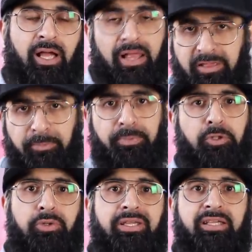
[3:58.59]
And the
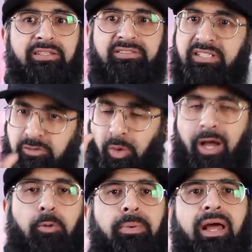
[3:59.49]
beauty is there's no
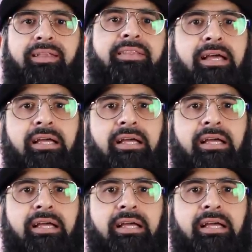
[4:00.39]
helpline